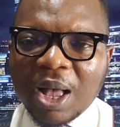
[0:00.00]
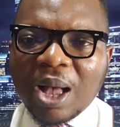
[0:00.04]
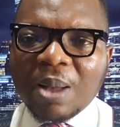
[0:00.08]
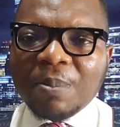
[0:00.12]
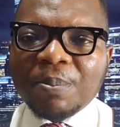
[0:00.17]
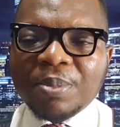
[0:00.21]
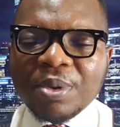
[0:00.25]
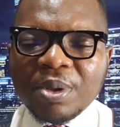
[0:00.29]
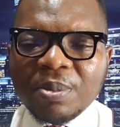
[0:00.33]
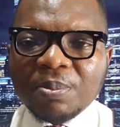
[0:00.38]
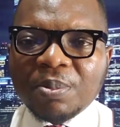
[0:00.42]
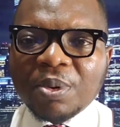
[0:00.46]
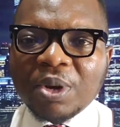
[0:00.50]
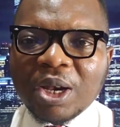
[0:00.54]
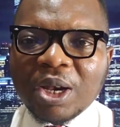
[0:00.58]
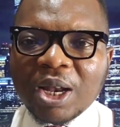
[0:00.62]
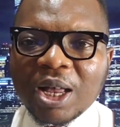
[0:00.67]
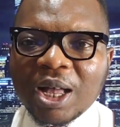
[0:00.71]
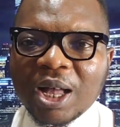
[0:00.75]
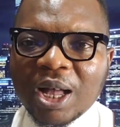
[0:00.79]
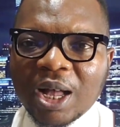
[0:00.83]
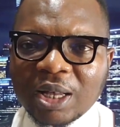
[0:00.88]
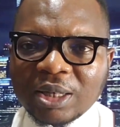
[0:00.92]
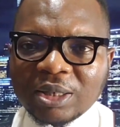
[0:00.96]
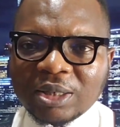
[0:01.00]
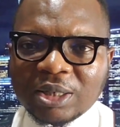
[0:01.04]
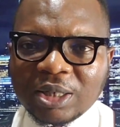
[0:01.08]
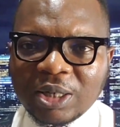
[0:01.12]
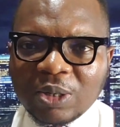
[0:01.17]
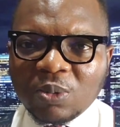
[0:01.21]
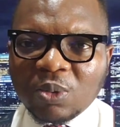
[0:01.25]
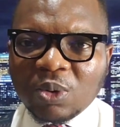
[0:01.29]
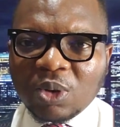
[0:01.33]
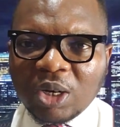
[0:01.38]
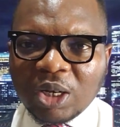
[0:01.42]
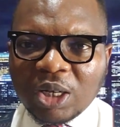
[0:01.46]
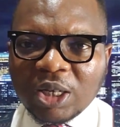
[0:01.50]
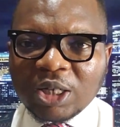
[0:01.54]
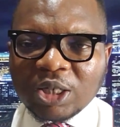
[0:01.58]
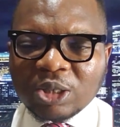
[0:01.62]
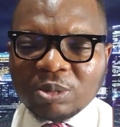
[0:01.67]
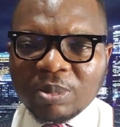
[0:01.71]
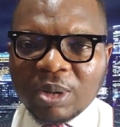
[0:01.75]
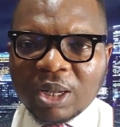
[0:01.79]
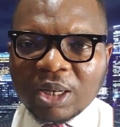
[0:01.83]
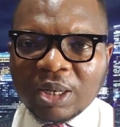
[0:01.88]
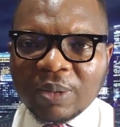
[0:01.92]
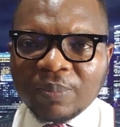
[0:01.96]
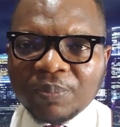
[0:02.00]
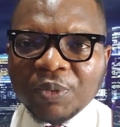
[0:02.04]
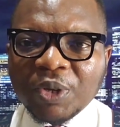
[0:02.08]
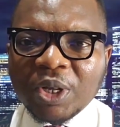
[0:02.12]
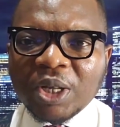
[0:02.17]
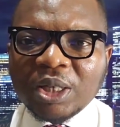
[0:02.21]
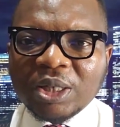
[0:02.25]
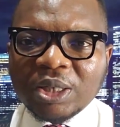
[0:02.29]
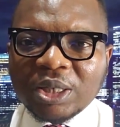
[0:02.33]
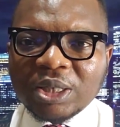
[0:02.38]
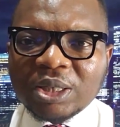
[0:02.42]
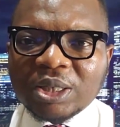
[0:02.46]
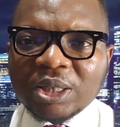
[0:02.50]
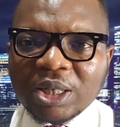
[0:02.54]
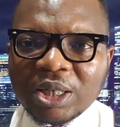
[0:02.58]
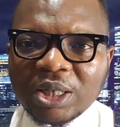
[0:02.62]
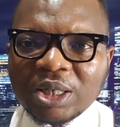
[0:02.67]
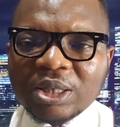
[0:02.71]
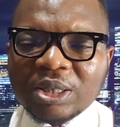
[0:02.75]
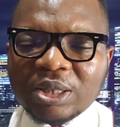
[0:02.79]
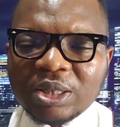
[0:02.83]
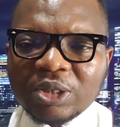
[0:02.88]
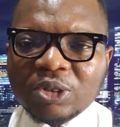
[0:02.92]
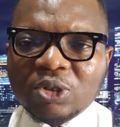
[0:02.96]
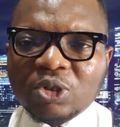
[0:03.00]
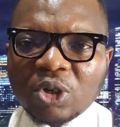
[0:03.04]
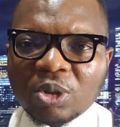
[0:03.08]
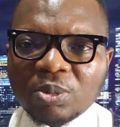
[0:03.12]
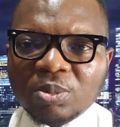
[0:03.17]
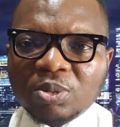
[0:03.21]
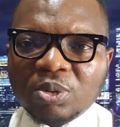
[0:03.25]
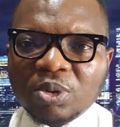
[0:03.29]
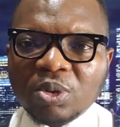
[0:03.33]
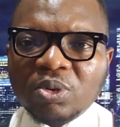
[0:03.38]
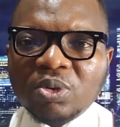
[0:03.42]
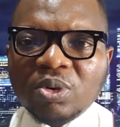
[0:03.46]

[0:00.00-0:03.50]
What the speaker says: Abimbola Adewale is my name. This is the Job Show.